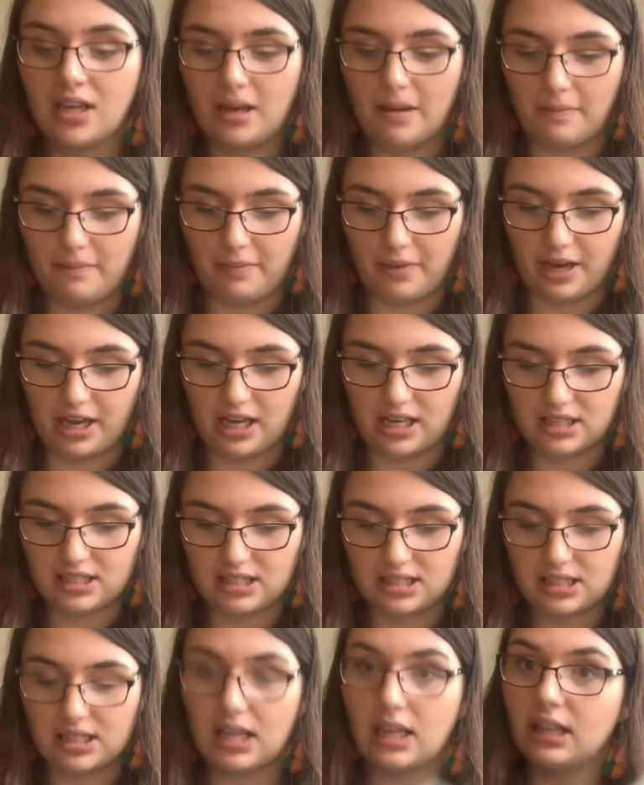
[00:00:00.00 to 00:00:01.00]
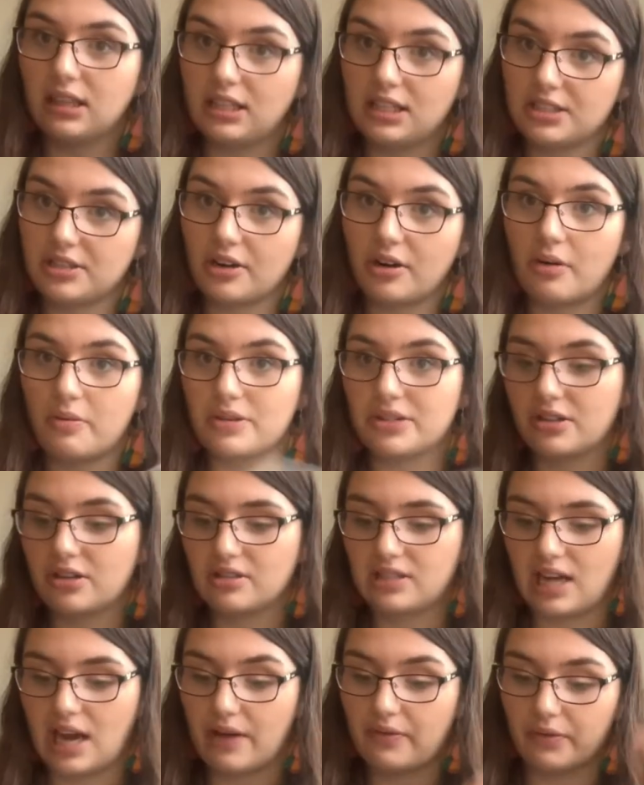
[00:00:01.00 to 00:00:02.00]
But these are always good
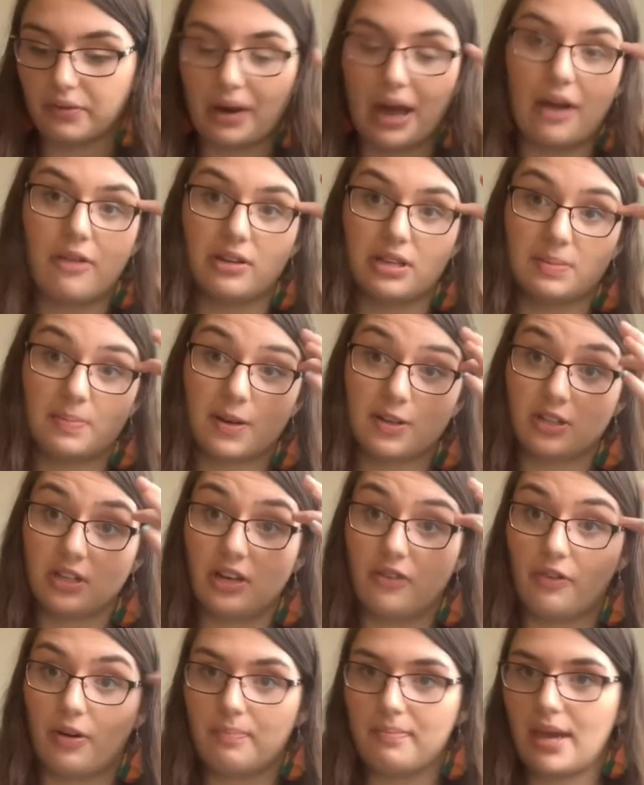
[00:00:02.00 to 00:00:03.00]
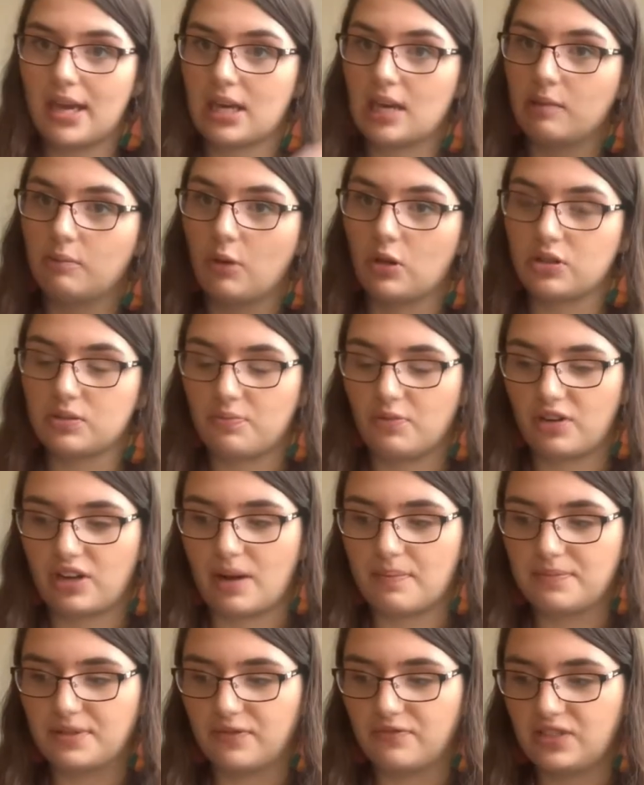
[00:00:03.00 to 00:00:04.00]
to have around, especially if I'm making multiple
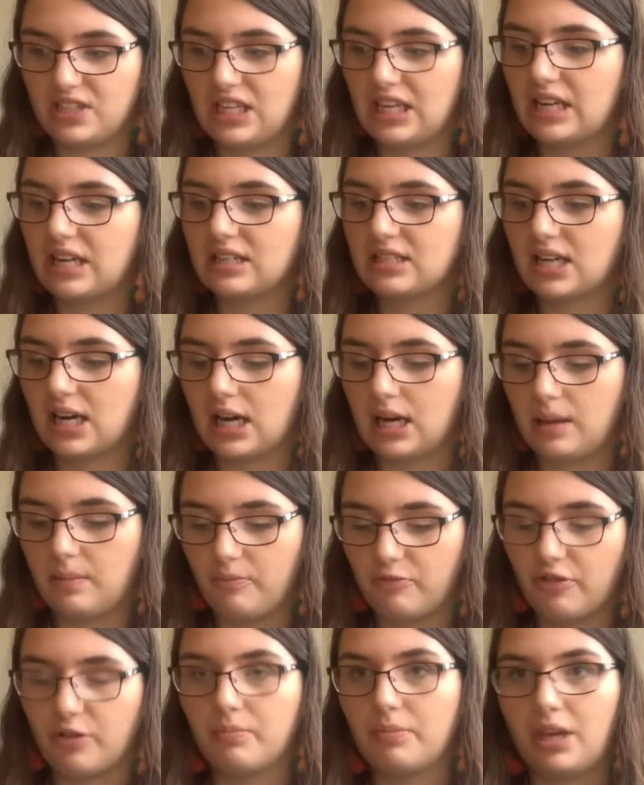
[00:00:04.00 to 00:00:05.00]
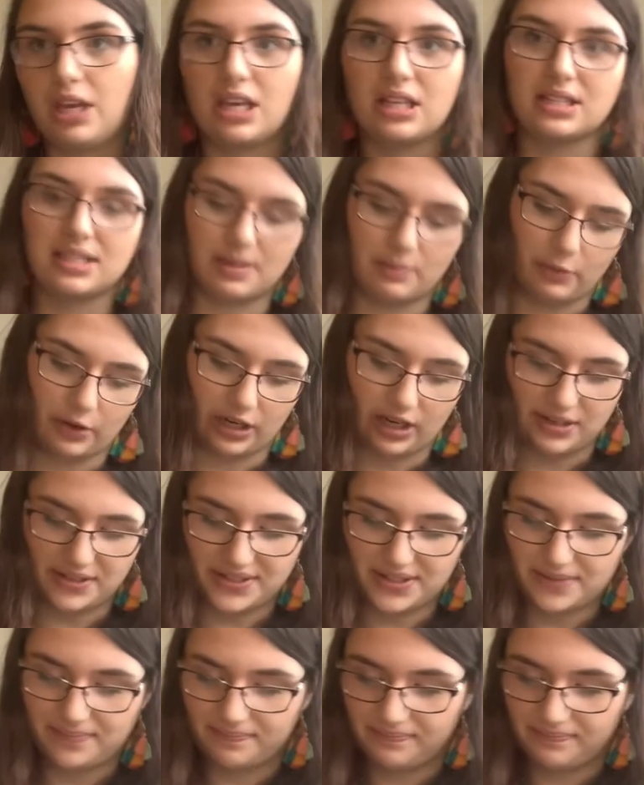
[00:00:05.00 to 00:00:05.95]
cups of tea at a time for me and someone else.